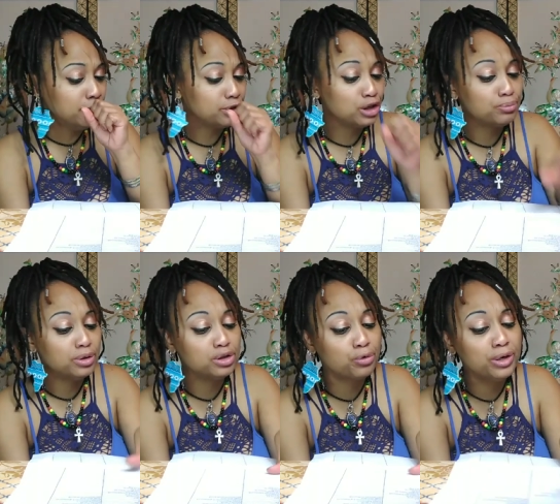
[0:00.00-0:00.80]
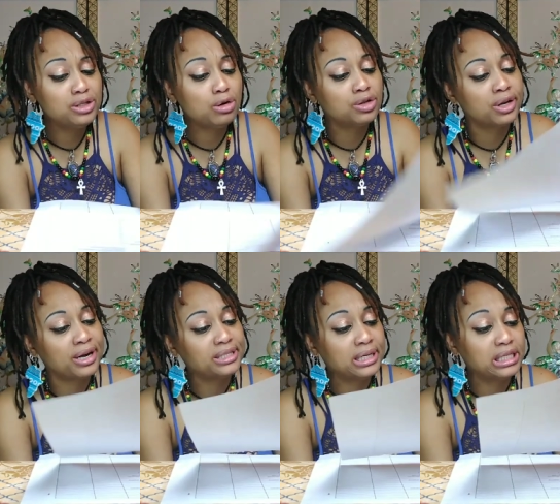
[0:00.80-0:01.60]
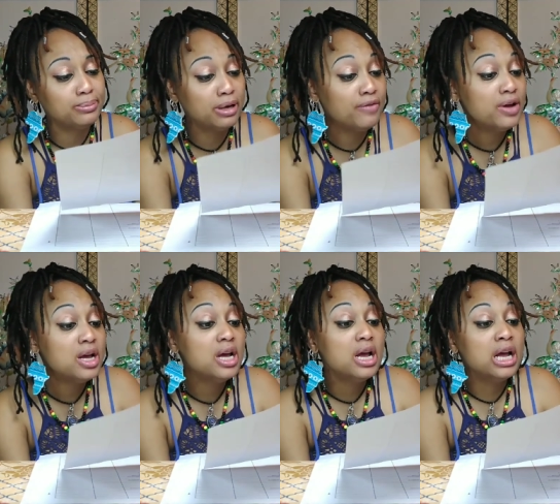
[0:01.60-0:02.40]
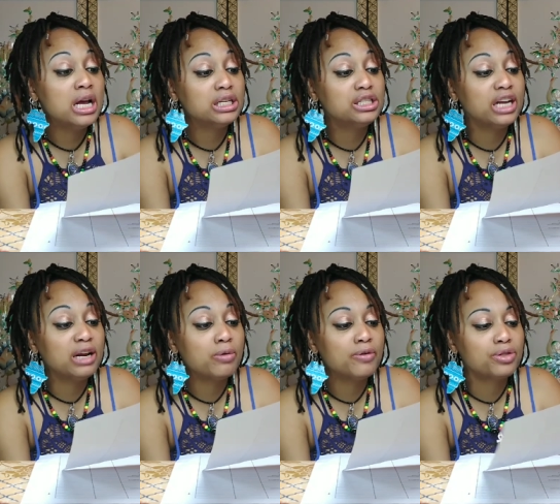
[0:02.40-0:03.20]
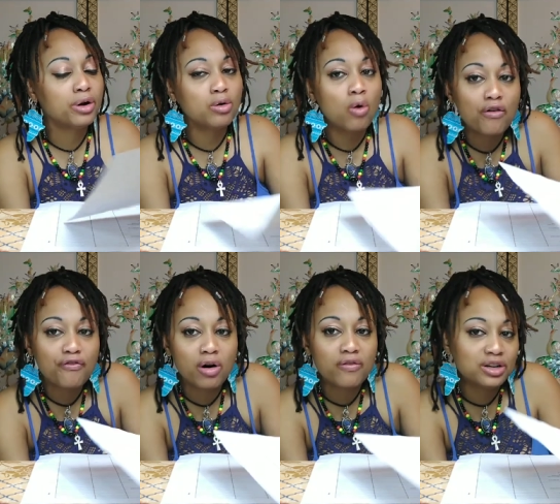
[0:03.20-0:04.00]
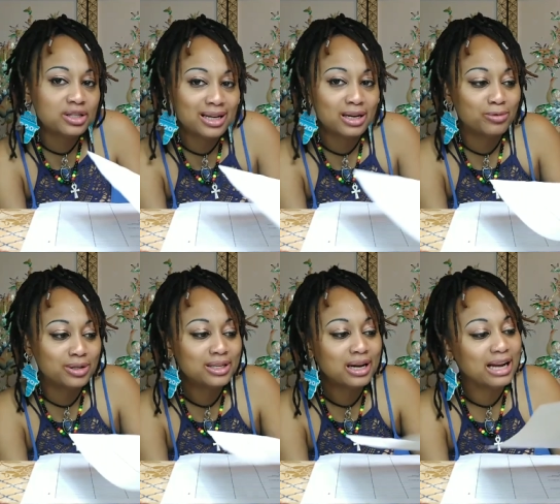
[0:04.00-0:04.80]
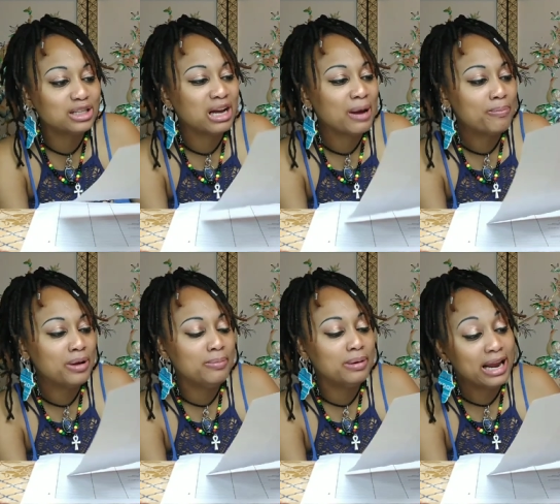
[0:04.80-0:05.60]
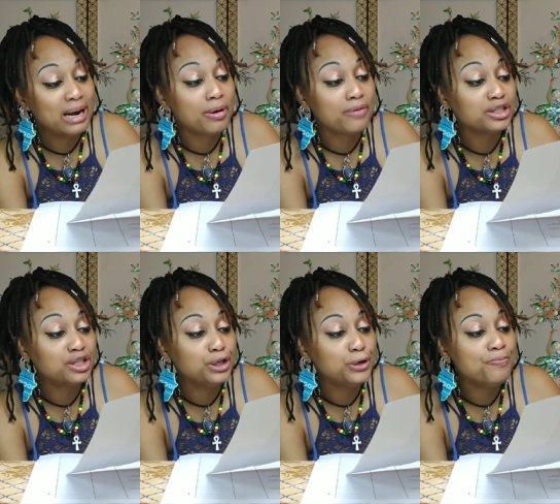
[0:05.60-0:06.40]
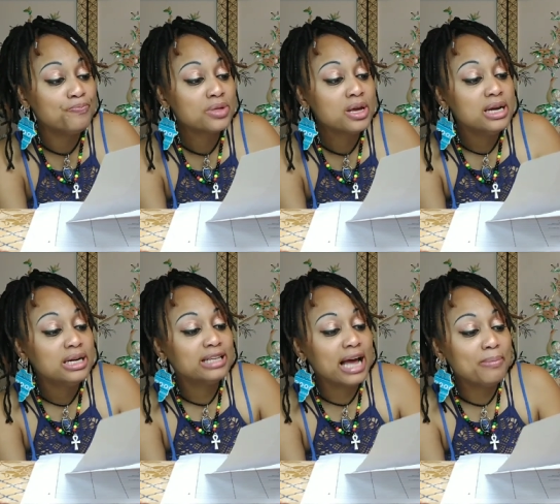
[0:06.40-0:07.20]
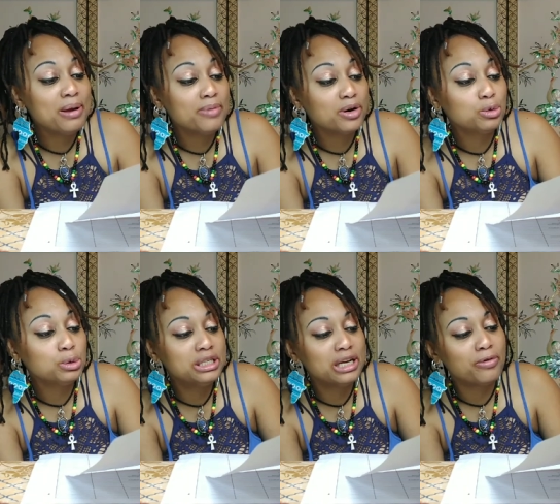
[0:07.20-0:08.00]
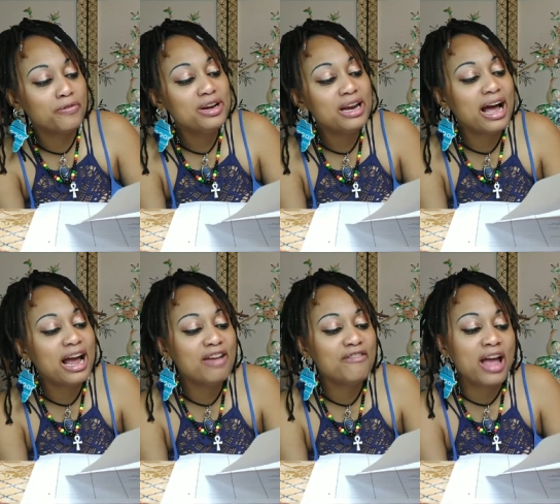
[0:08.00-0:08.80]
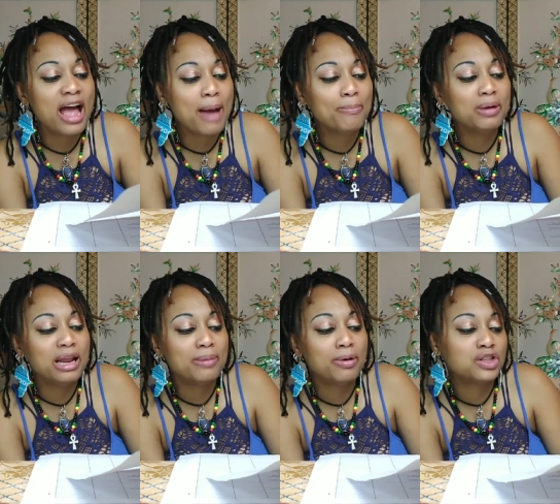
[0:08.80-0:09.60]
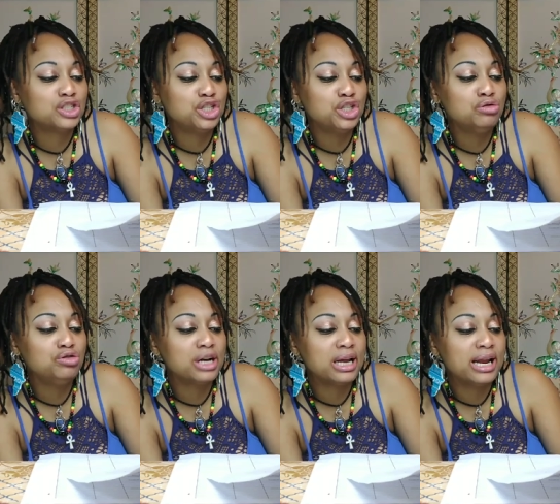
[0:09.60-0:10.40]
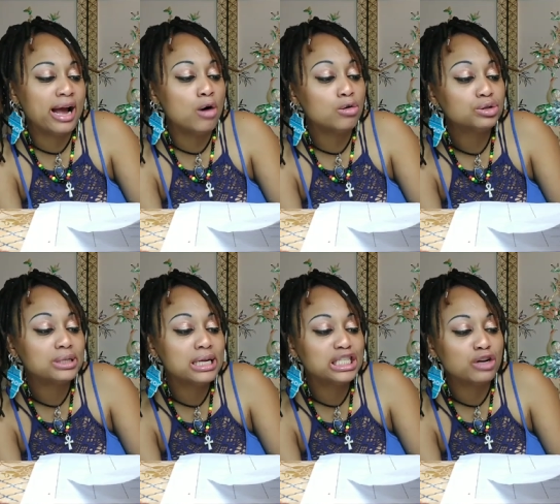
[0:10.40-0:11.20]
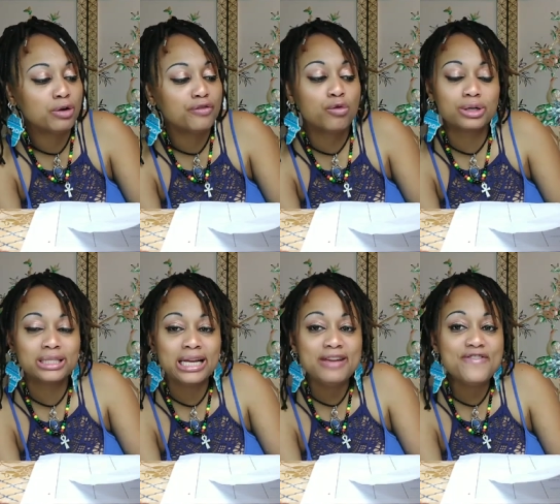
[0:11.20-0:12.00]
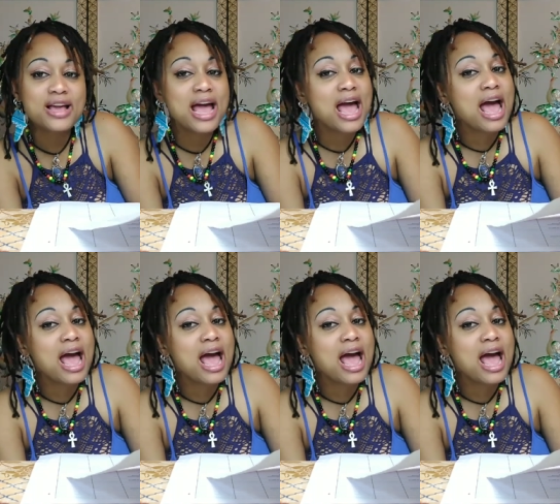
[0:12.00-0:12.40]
Excuse me. Teresa Teresa Smith it's January 3rd or 4th. Crusader was today. So happy belated birthday to you. Diamond Mickles, January 9th. Happy belated birthday to you. Janet Elgleston is January 14th.